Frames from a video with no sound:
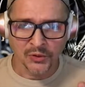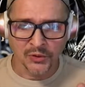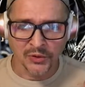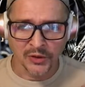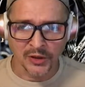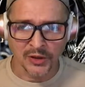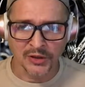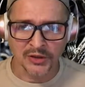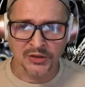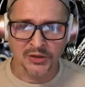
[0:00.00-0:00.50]

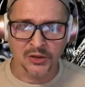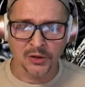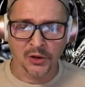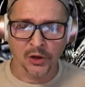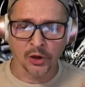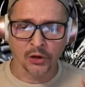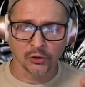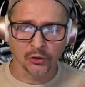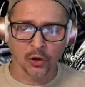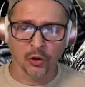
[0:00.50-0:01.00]
These
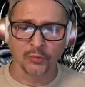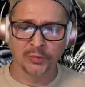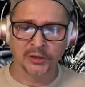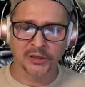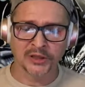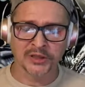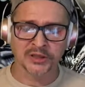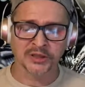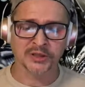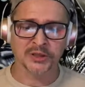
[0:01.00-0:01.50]

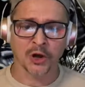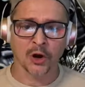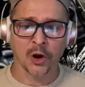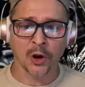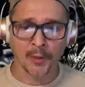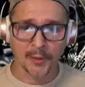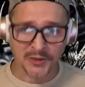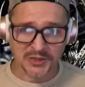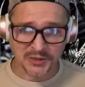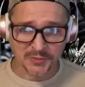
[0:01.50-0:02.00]
globalists
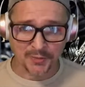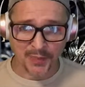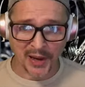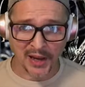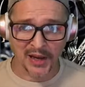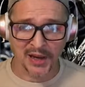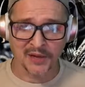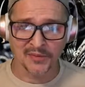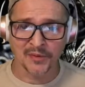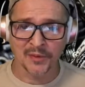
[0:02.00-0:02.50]
are
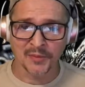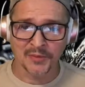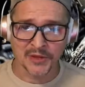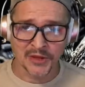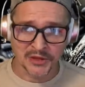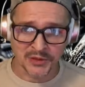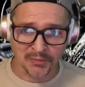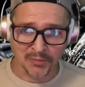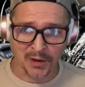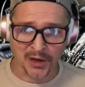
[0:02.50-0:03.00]
paying them
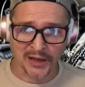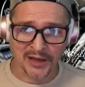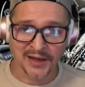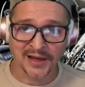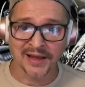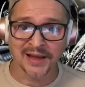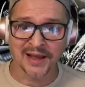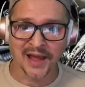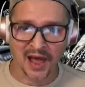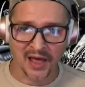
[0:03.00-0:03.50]
this money to
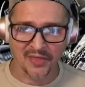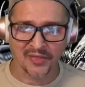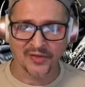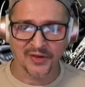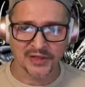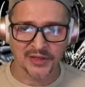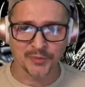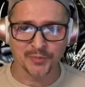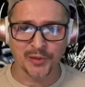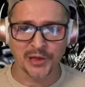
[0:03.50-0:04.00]
get
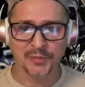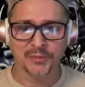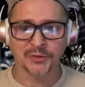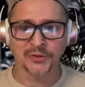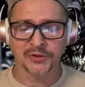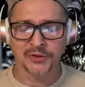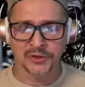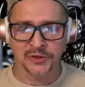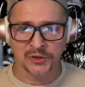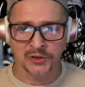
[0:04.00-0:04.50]
these people
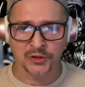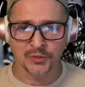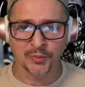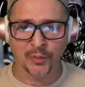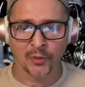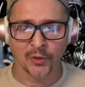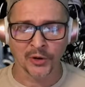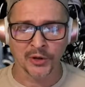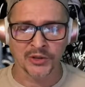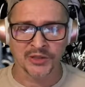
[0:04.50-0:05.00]
to these
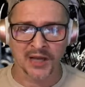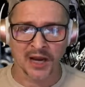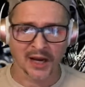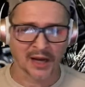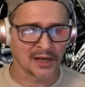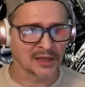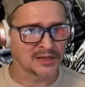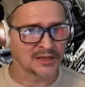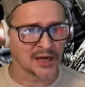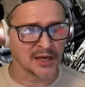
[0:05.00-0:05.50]
borders. I got
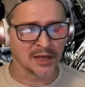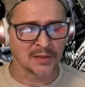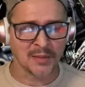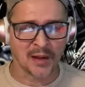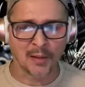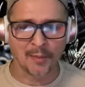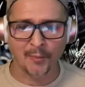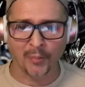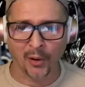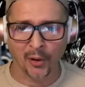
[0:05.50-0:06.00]
to tell you,
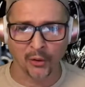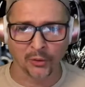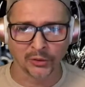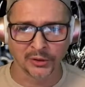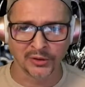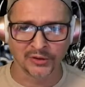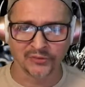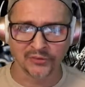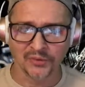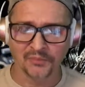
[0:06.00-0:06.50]
man,
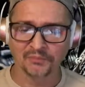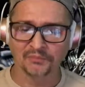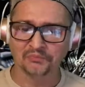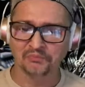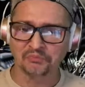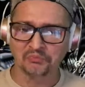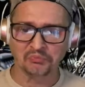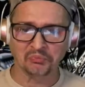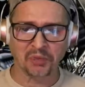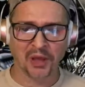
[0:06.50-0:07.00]
Poland,
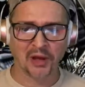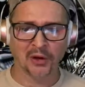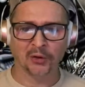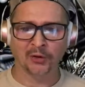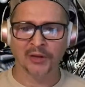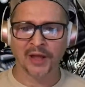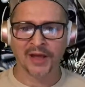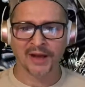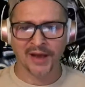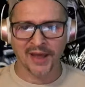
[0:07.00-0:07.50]
they
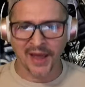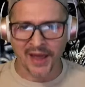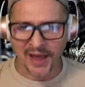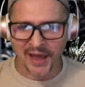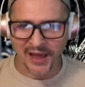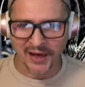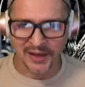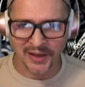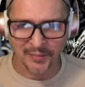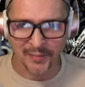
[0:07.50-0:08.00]
don't let
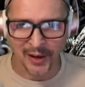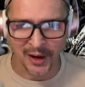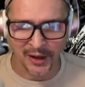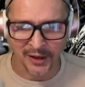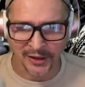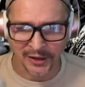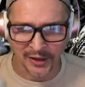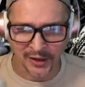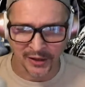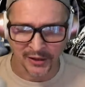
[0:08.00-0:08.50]

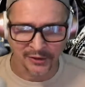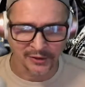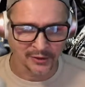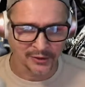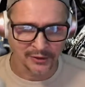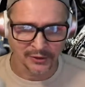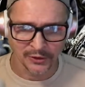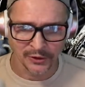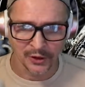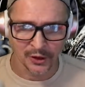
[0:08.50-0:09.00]
anybody in,
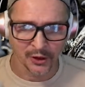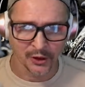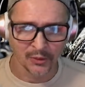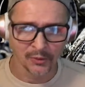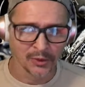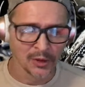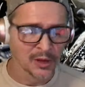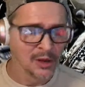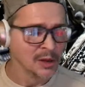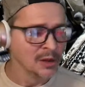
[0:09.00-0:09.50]
you know?
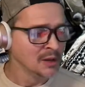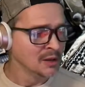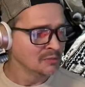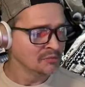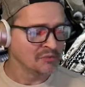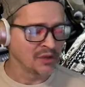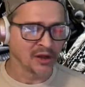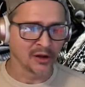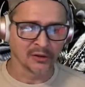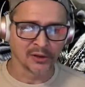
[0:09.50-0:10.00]

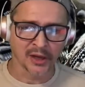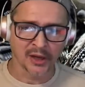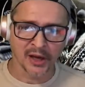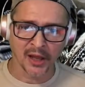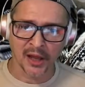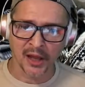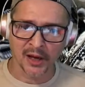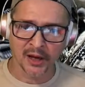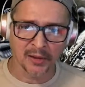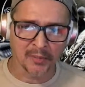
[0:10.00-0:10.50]
They don't let
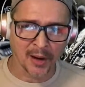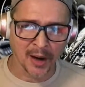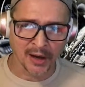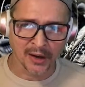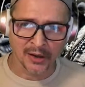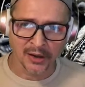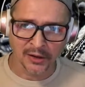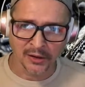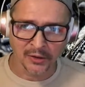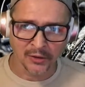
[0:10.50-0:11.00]

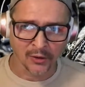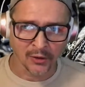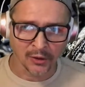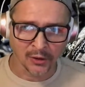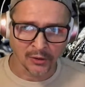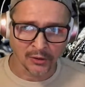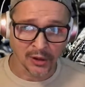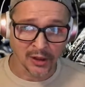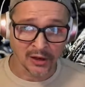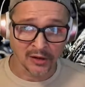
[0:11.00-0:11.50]
anybody in at
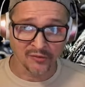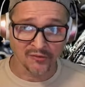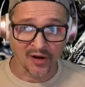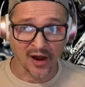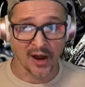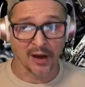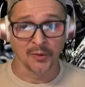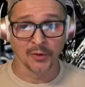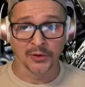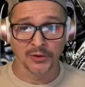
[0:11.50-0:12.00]
all. And if
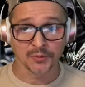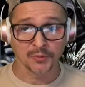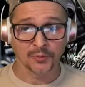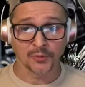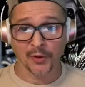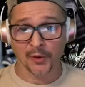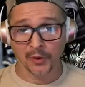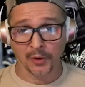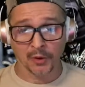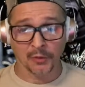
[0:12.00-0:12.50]
I was
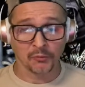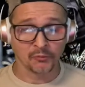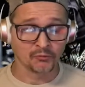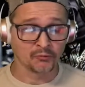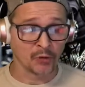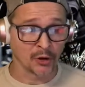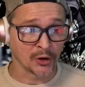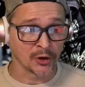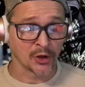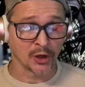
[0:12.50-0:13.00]
uh,
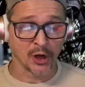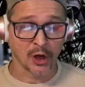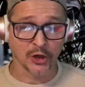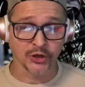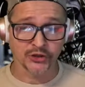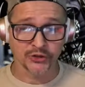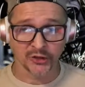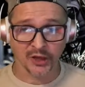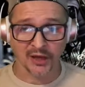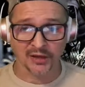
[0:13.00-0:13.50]
running a
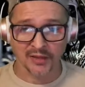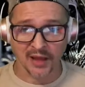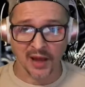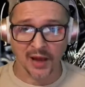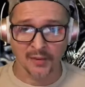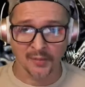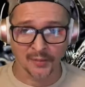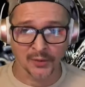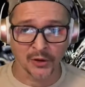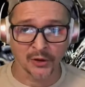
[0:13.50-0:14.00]
country like
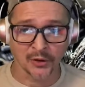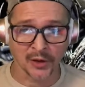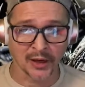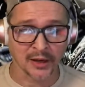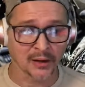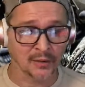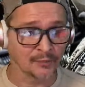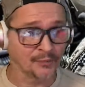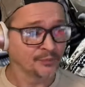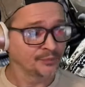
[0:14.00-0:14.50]
that, you know,
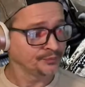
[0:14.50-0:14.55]
like